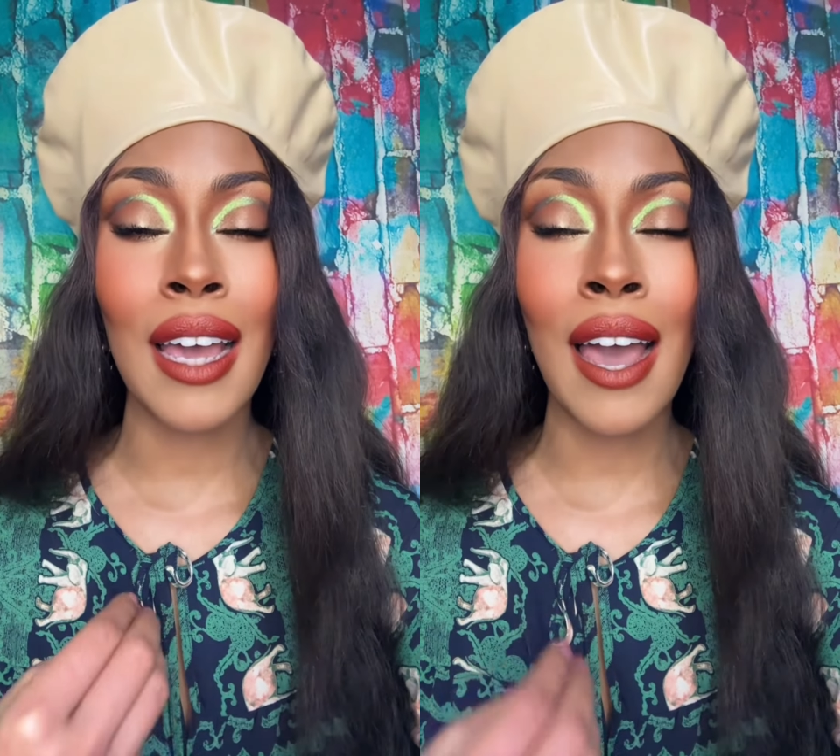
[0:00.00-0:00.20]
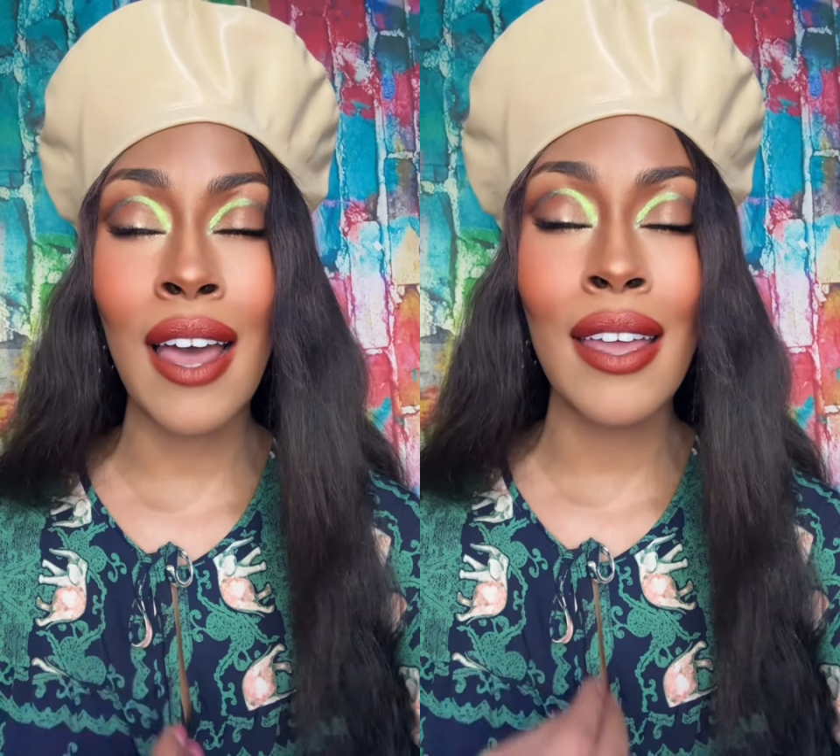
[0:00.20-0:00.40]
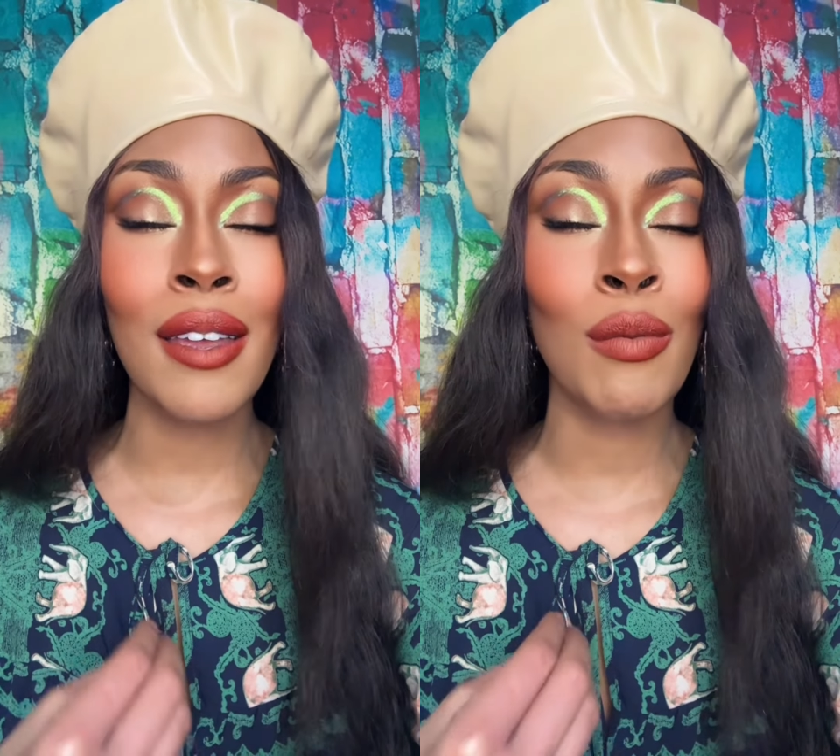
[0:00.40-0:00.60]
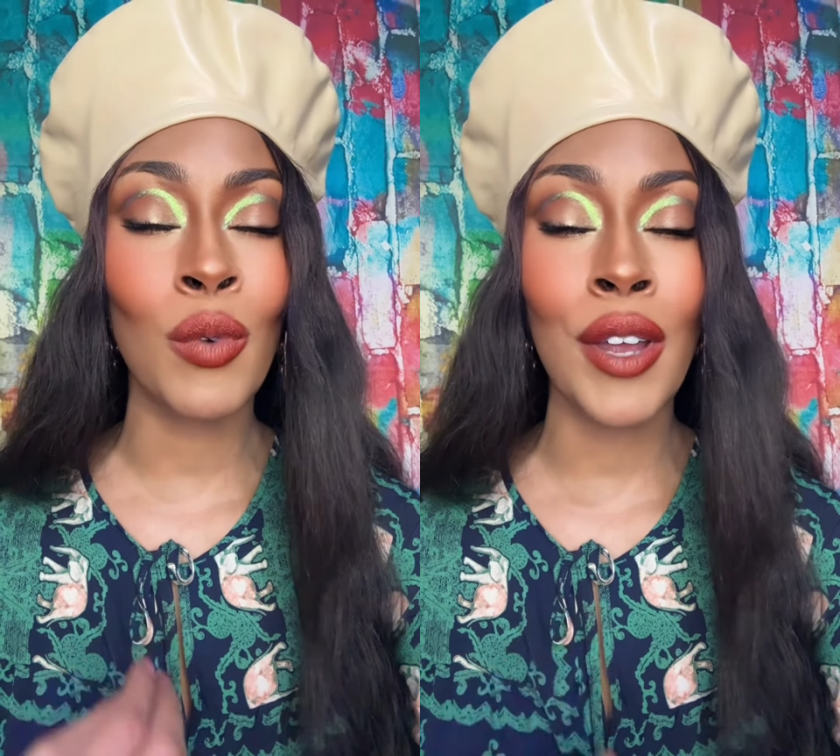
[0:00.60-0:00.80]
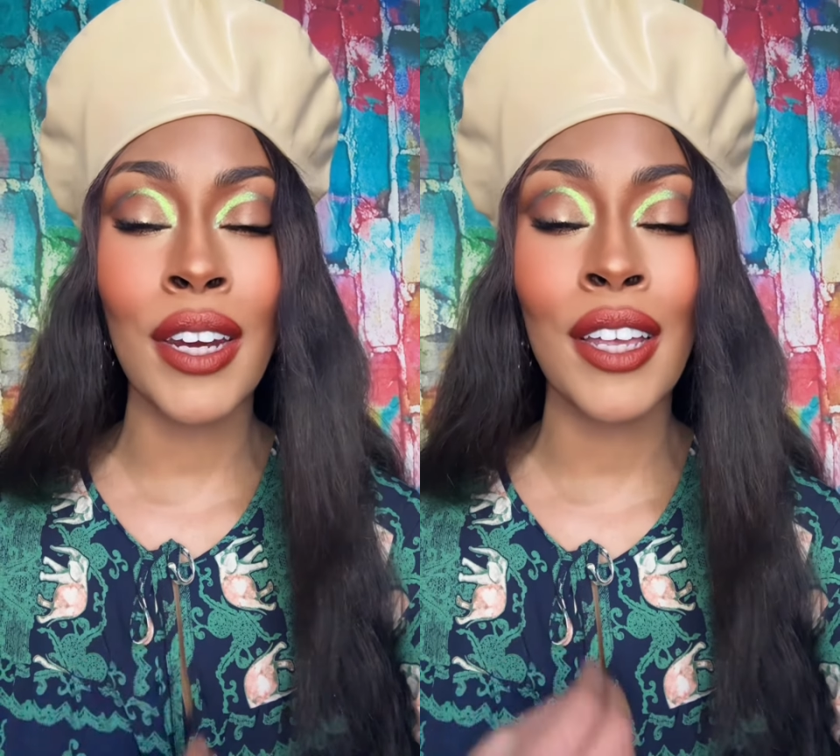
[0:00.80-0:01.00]
I am
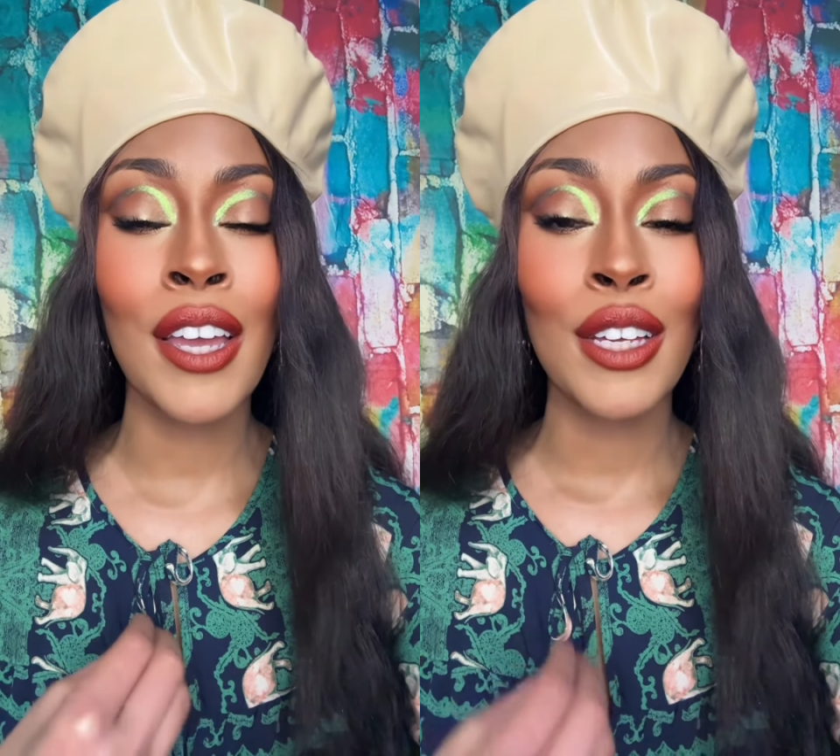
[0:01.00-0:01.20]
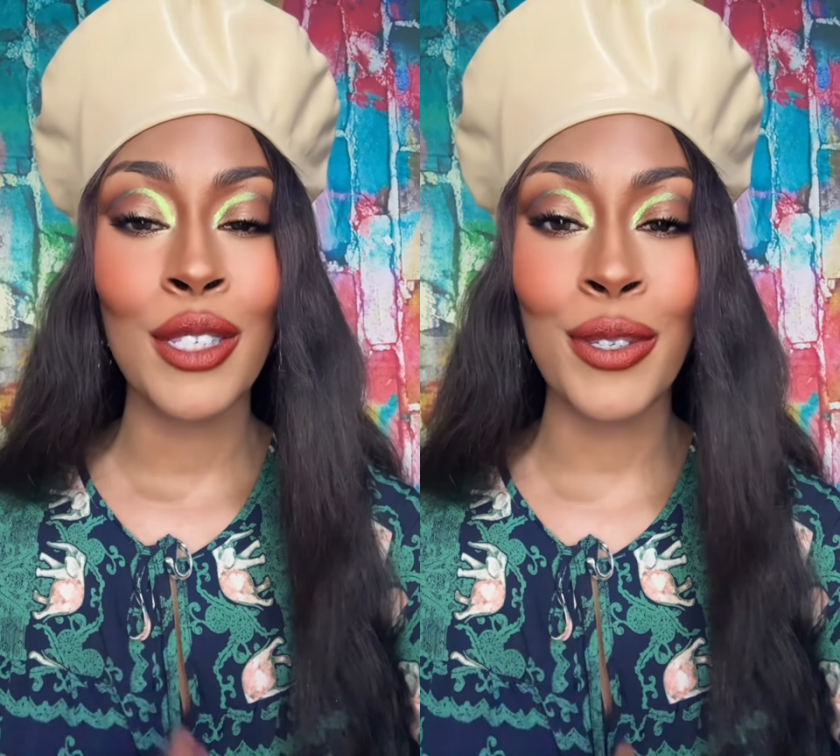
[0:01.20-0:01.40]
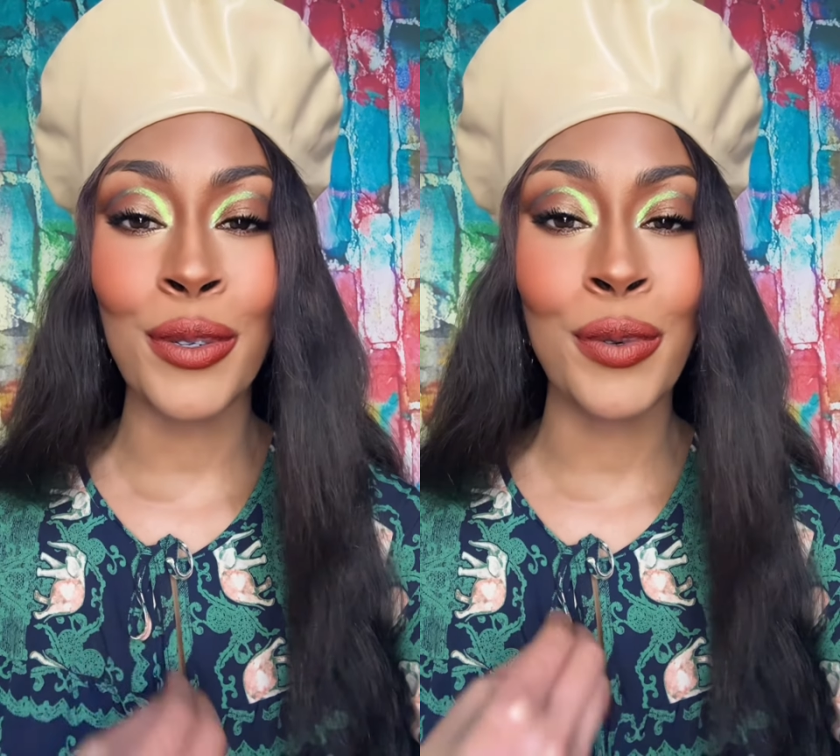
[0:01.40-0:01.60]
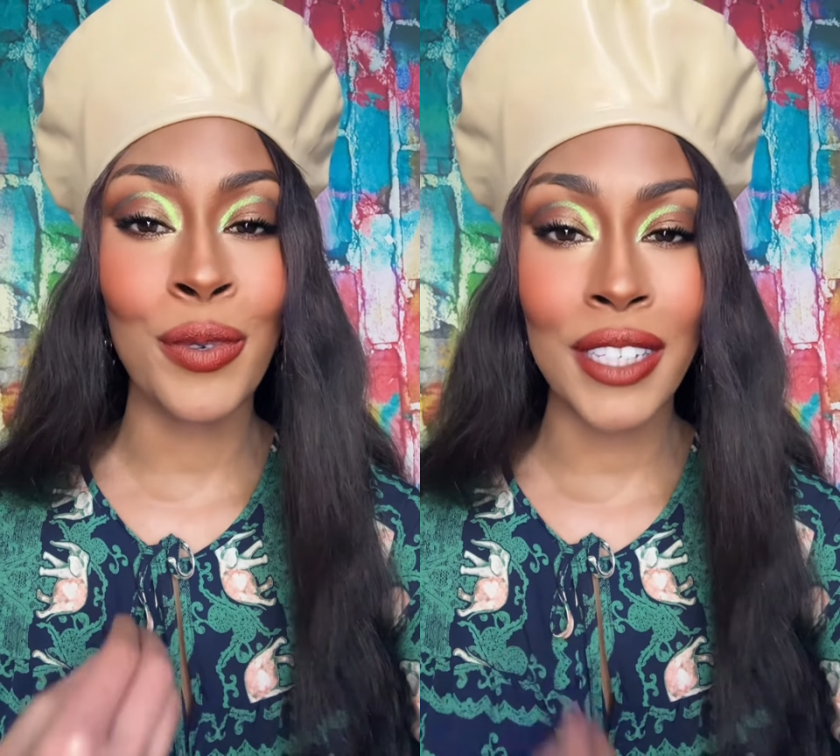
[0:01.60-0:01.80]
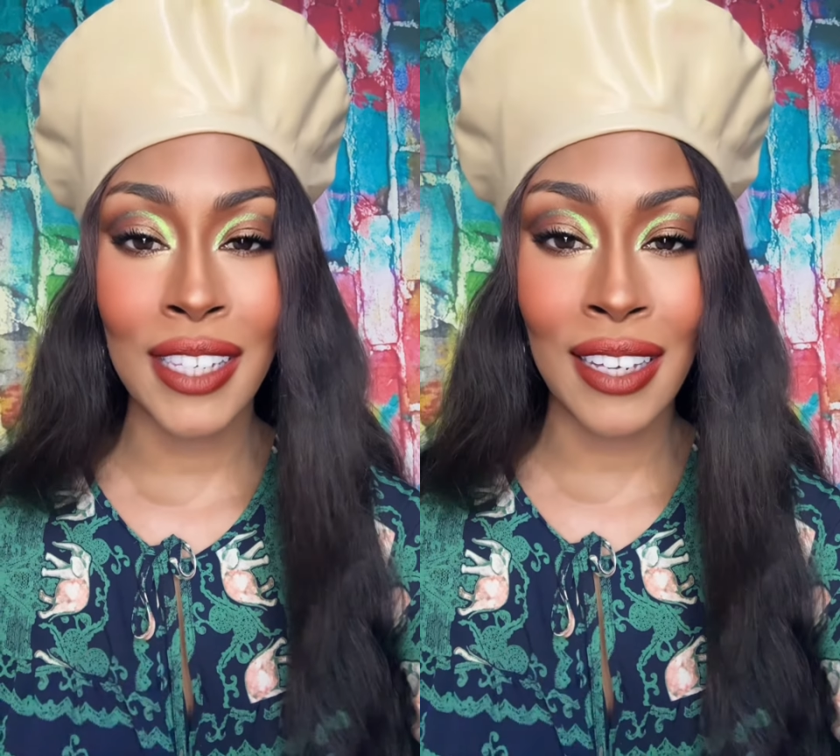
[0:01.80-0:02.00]
ready to
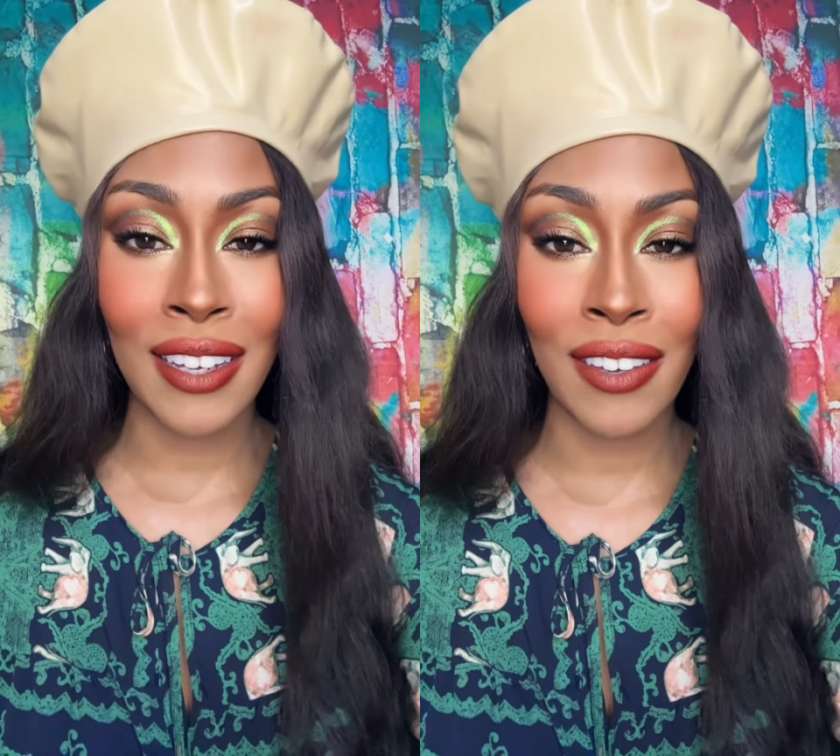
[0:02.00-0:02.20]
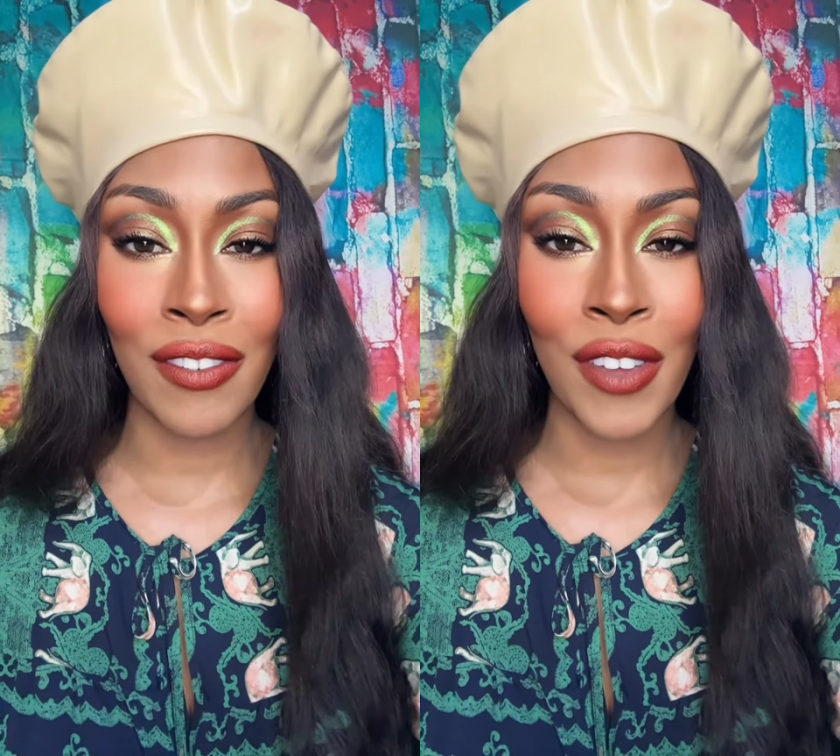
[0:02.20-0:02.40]
receive.